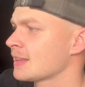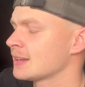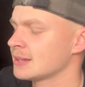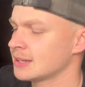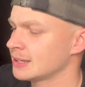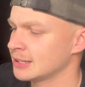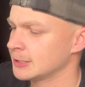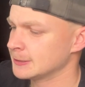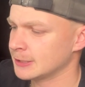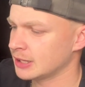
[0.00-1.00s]

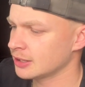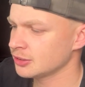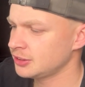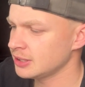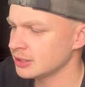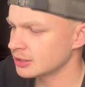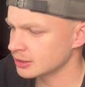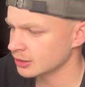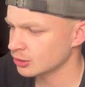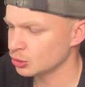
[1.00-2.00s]
don't think
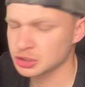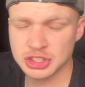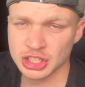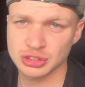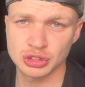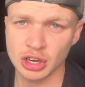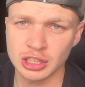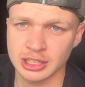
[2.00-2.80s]
Oxenchair is too old.